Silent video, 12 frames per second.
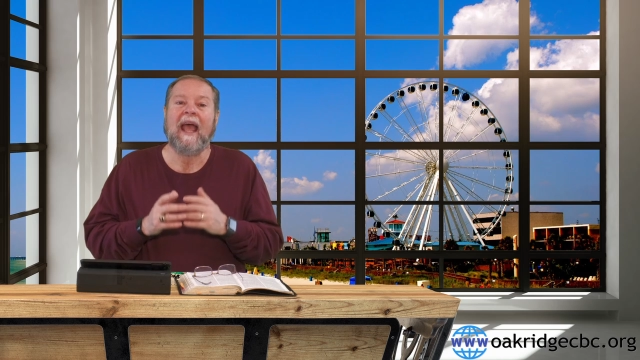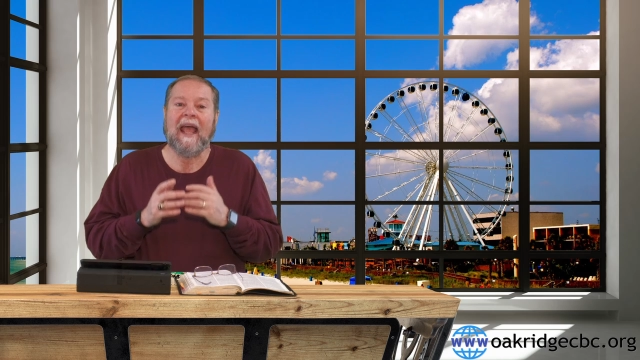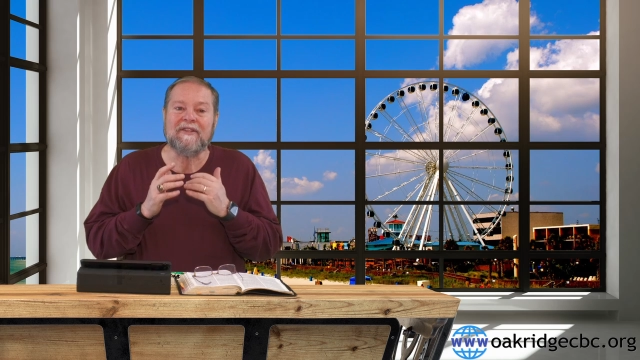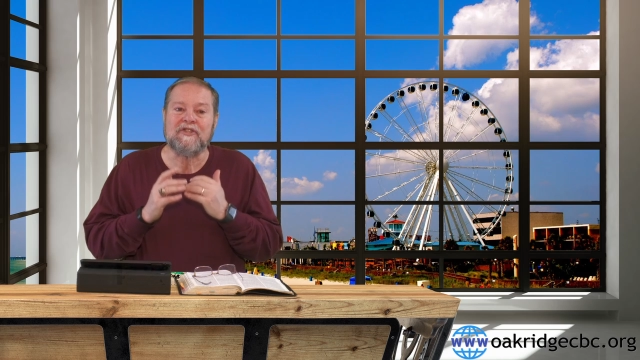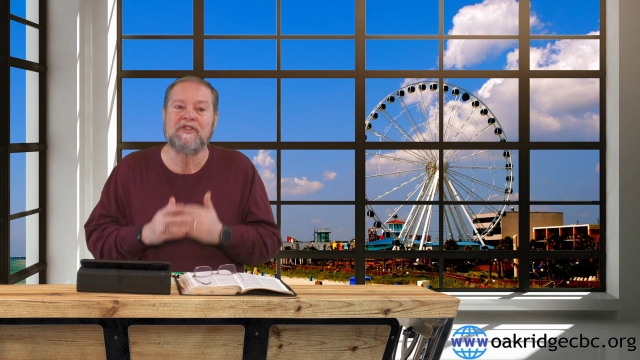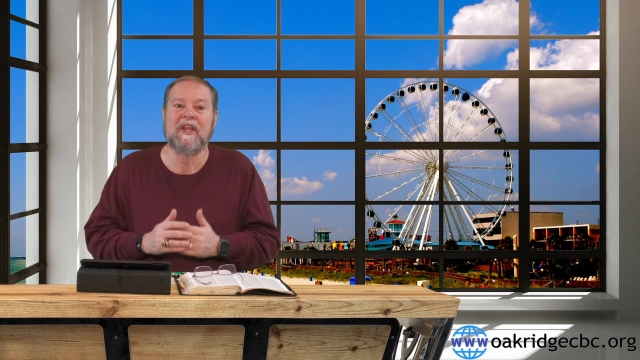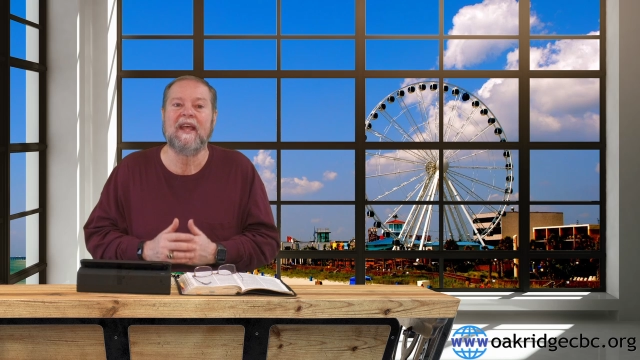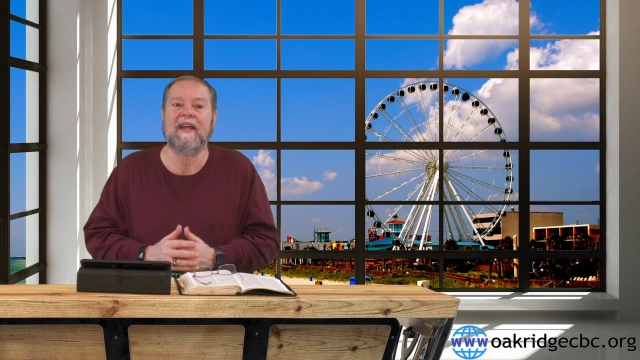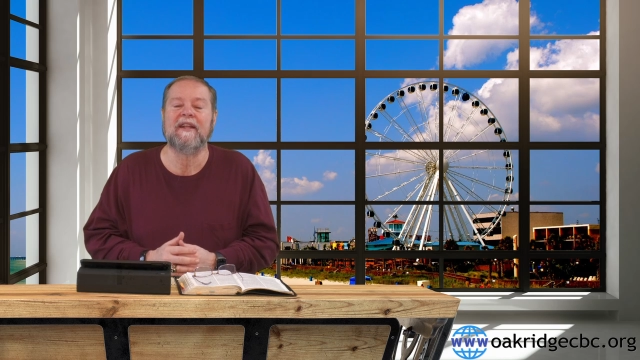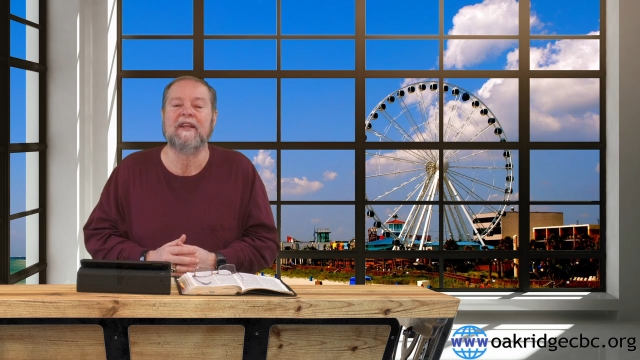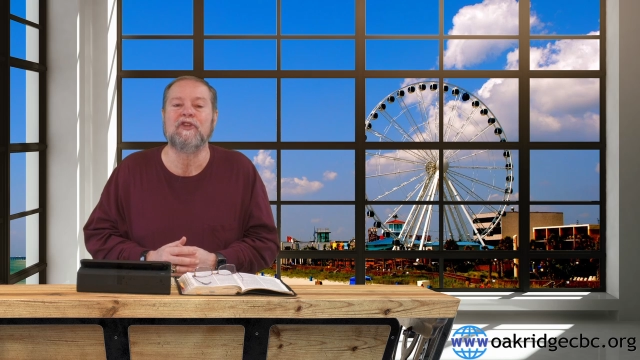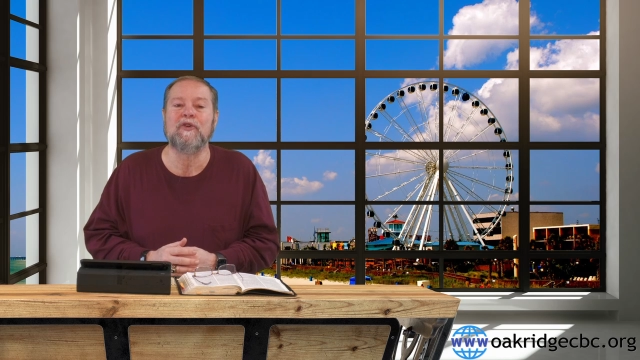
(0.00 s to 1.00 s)
and
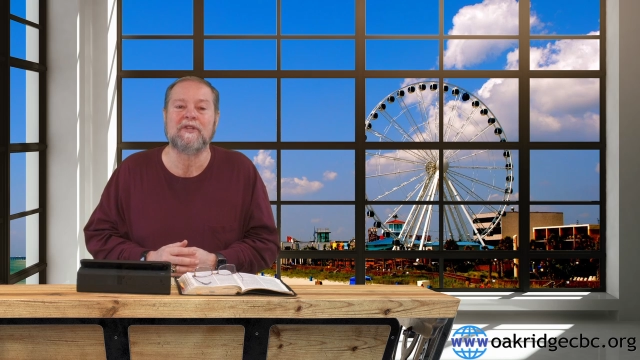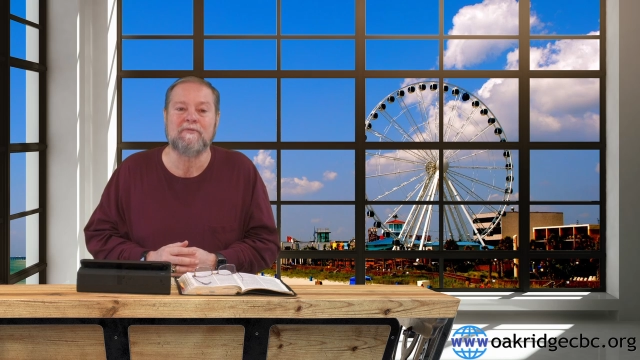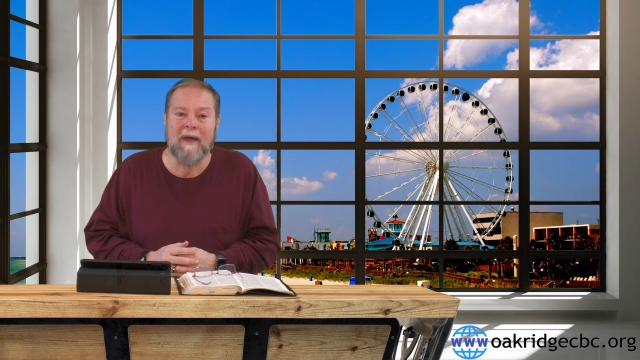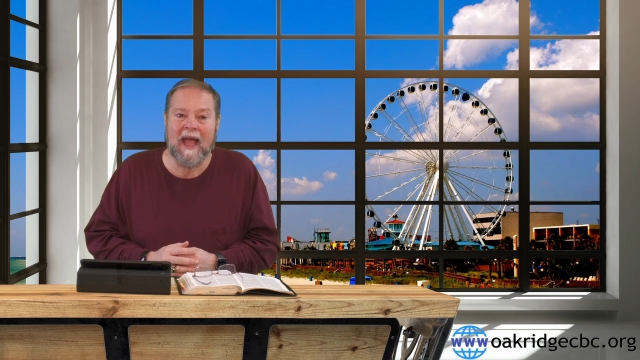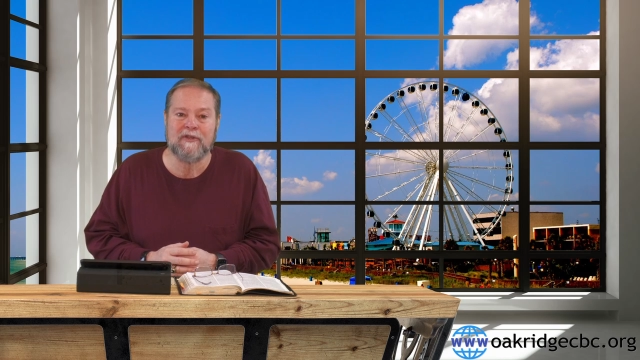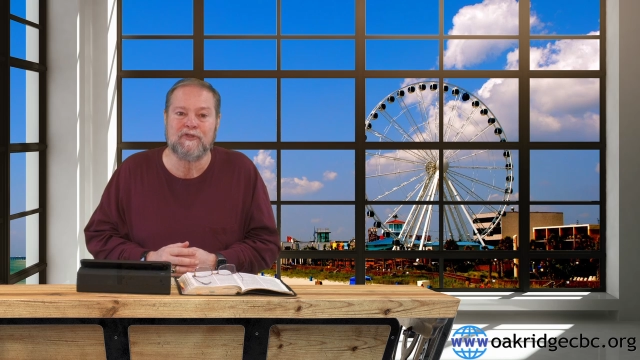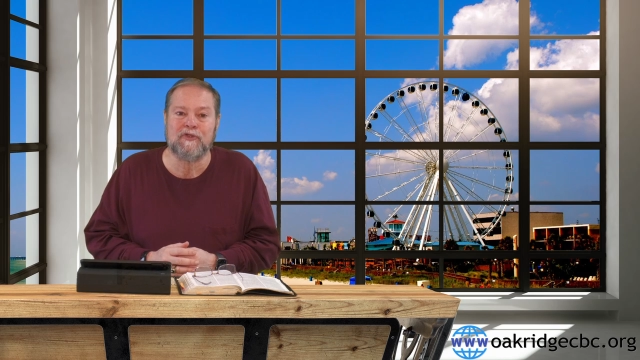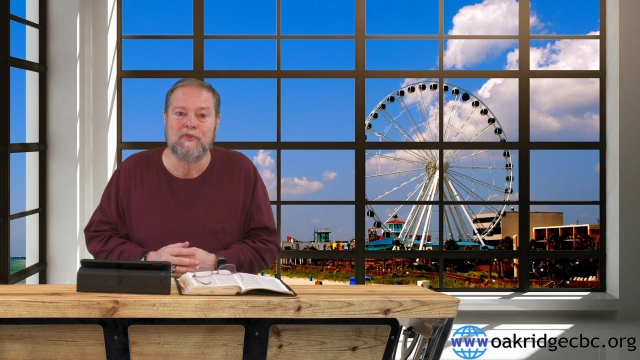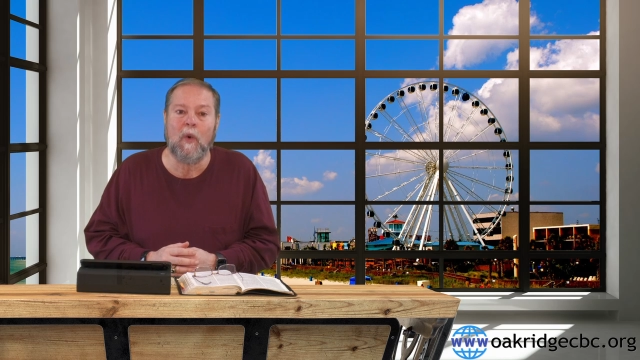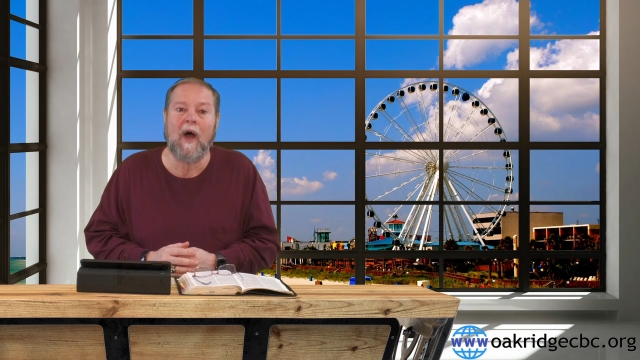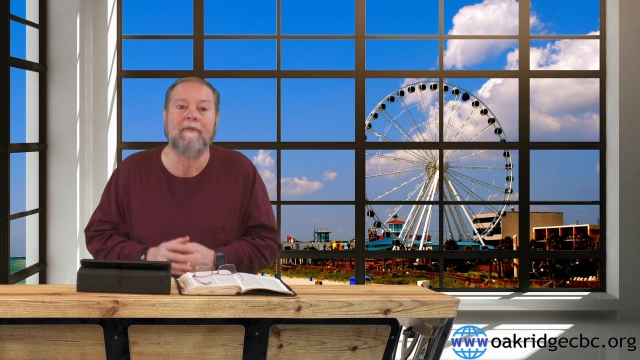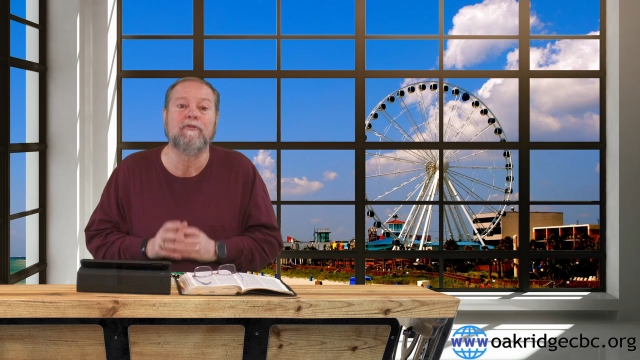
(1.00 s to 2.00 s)
said to his master's
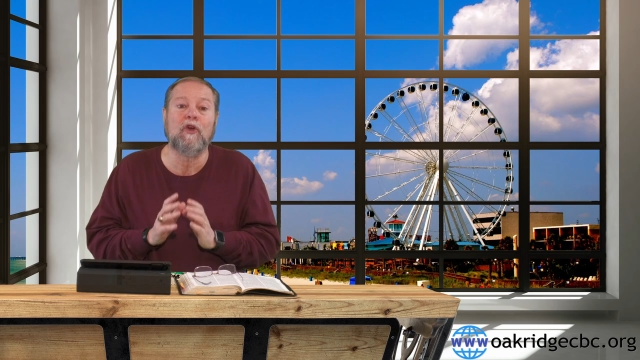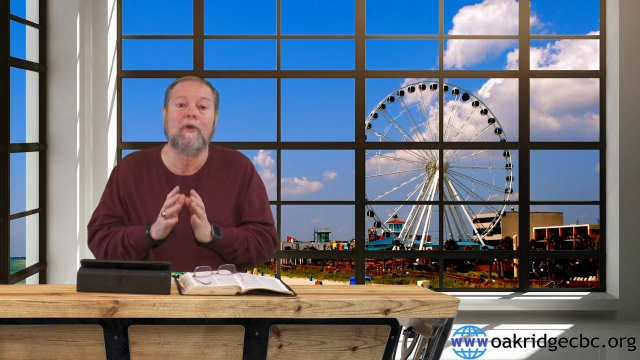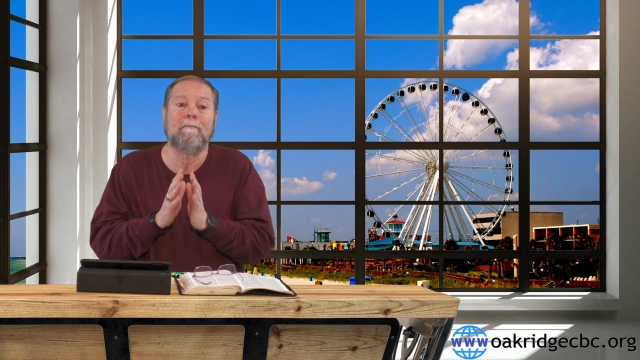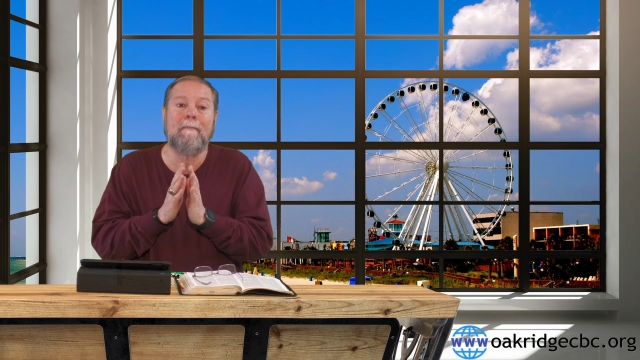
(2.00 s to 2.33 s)
wife, Look,